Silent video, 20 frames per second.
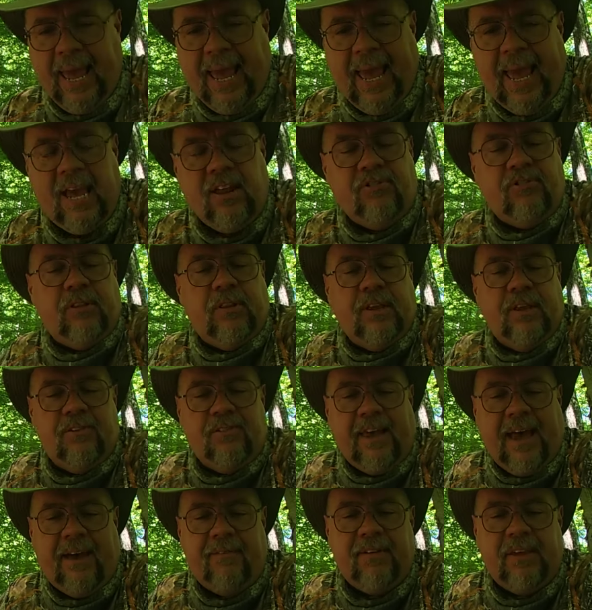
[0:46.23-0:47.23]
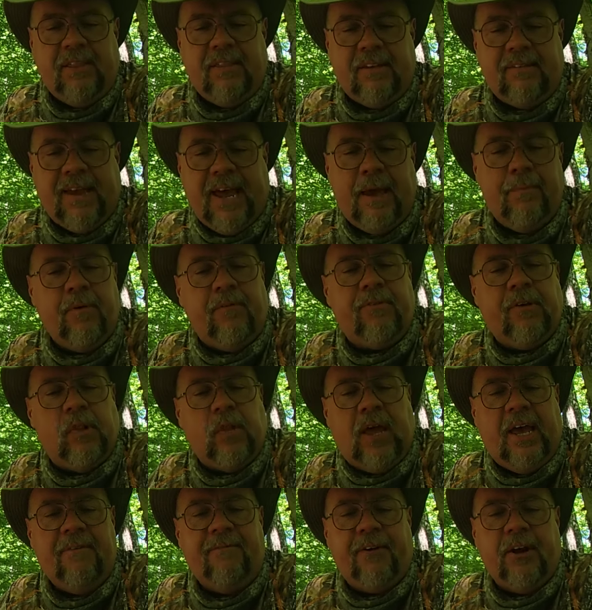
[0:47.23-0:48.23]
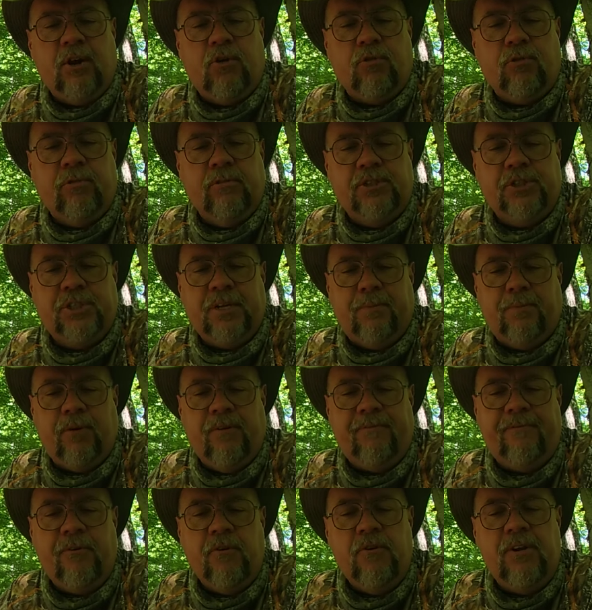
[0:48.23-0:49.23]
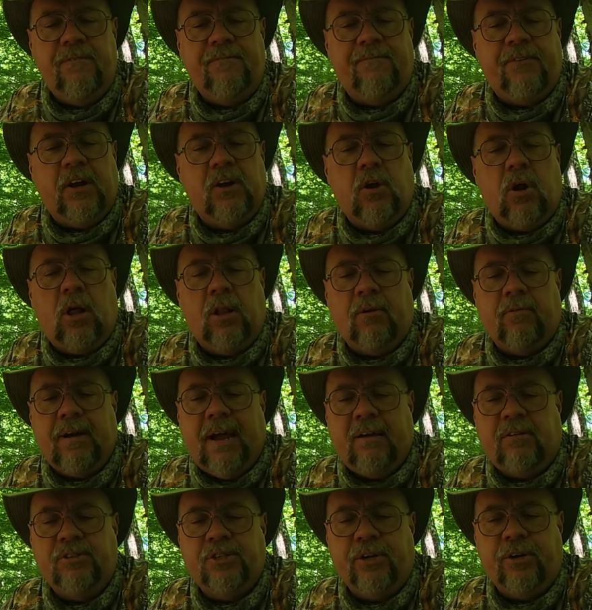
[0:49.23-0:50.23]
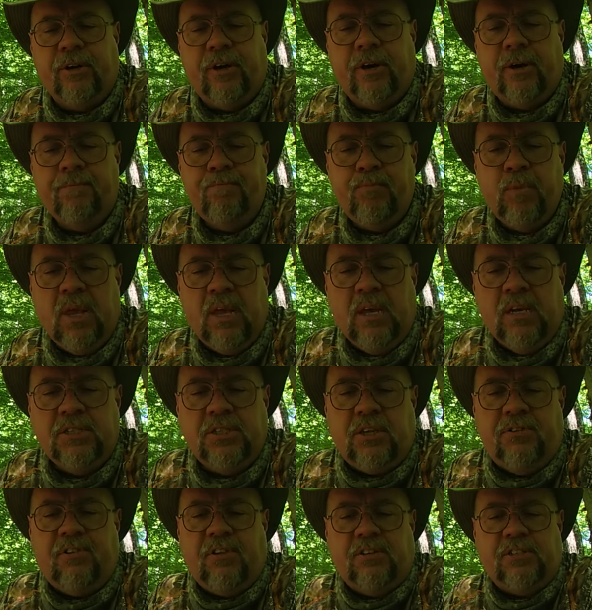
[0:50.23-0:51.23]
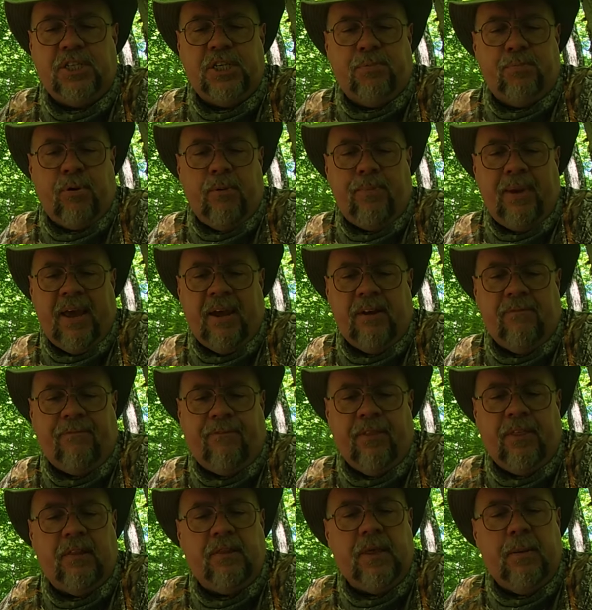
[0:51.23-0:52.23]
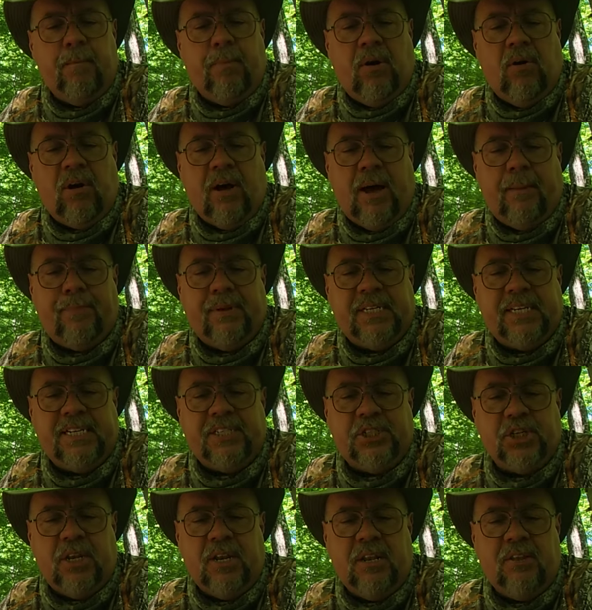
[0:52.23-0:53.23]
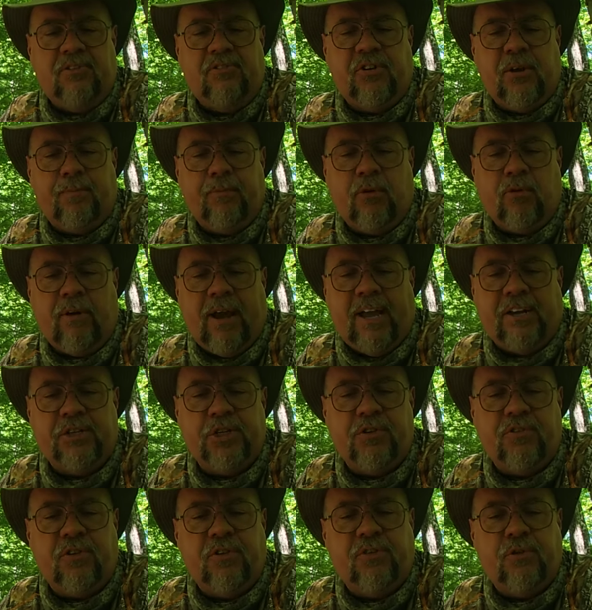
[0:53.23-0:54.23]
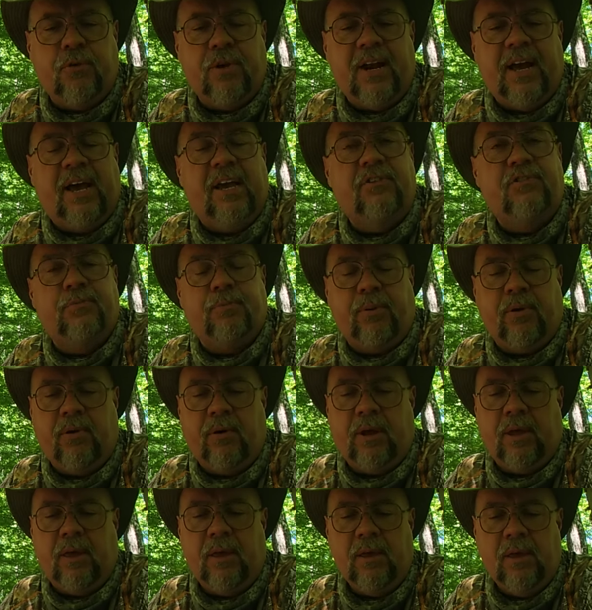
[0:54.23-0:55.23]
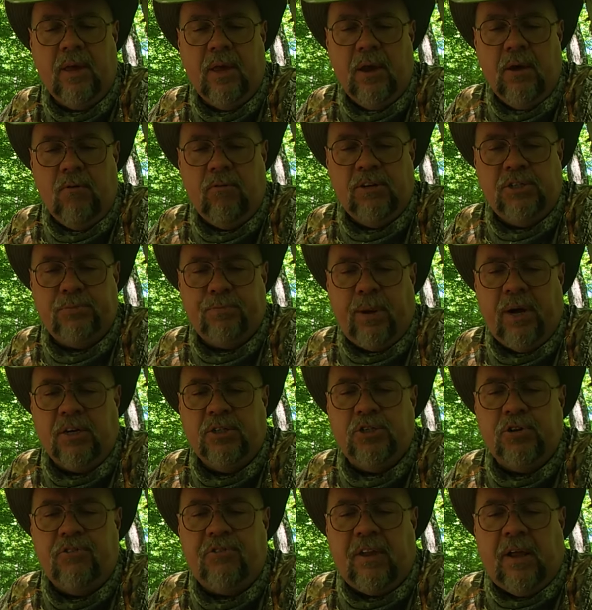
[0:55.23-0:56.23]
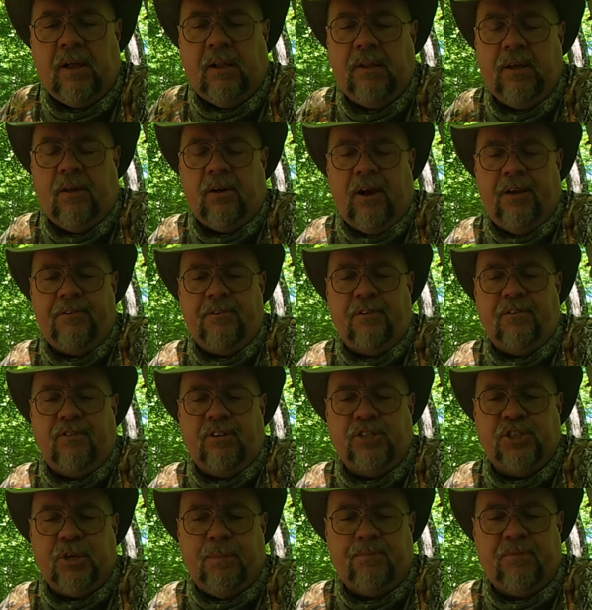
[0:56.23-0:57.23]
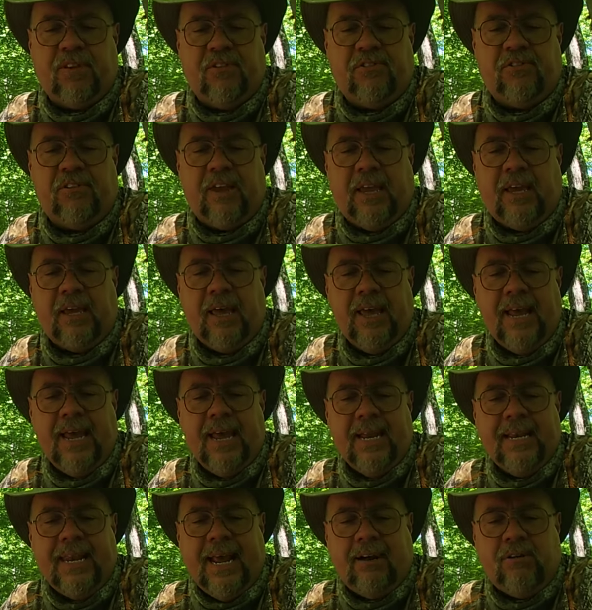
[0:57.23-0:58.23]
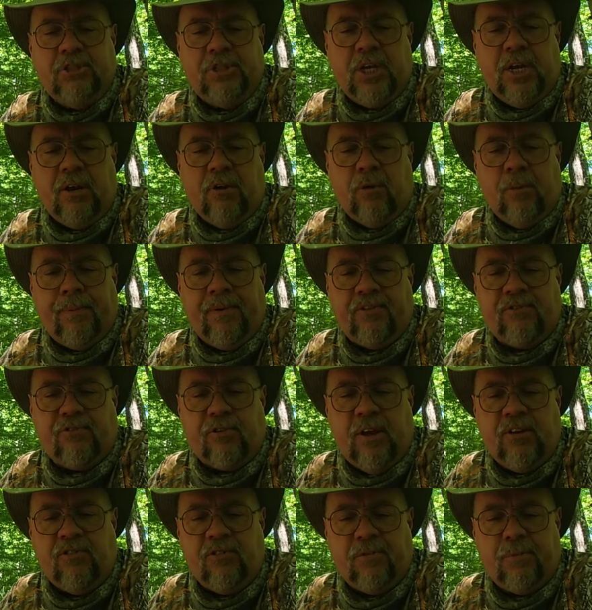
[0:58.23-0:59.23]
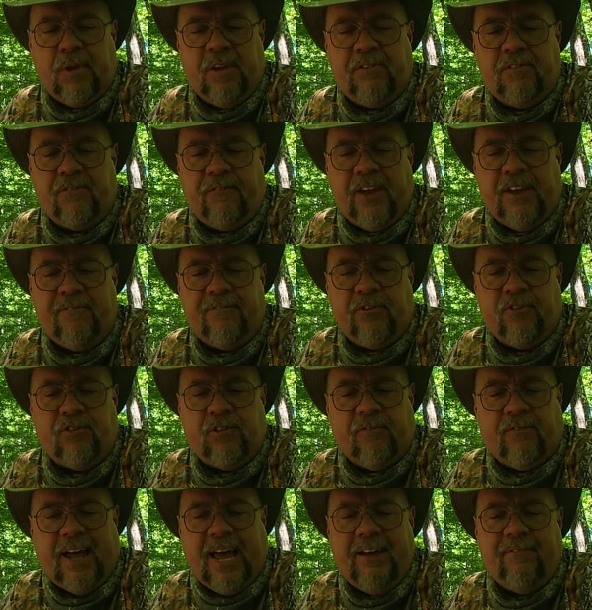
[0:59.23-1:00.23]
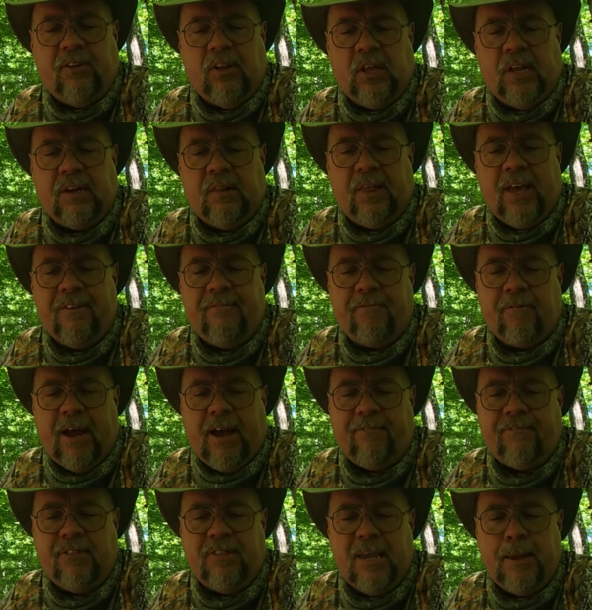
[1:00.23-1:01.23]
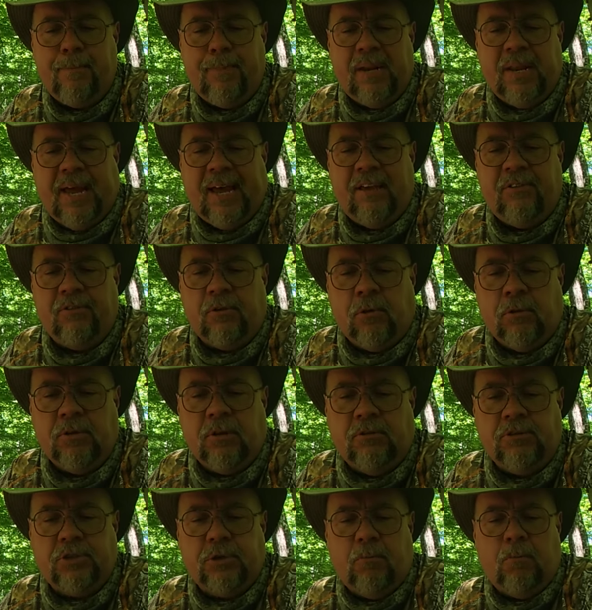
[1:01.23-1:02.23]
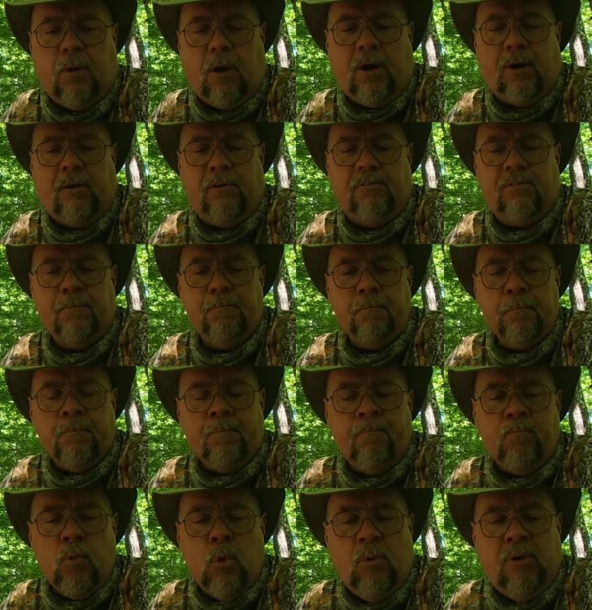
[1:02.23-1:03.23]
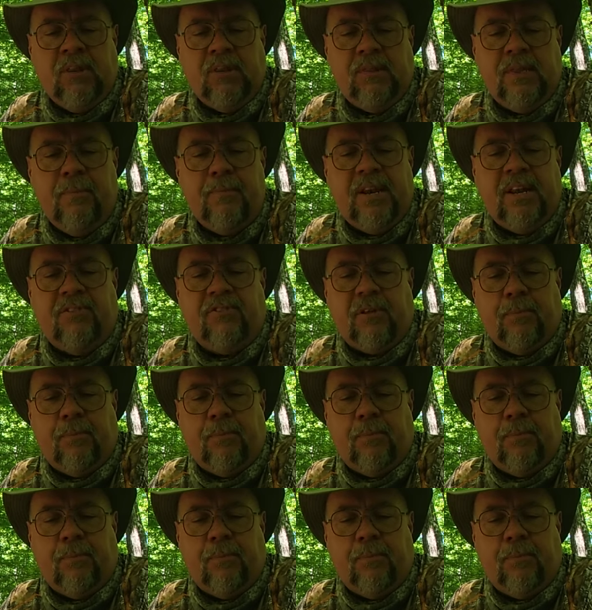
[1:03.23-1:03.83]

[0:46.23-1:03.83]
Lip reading: Angela is having the time of her life on a cruise ship with food and fun all around her. Just as she prepared for the limbo competition, the ship crashes into an iceberg, which punctures the hull and causes the ship to sink. Now she and a group of strangers must fight for survival on a life raft deep in ice-cold ocean waters with limited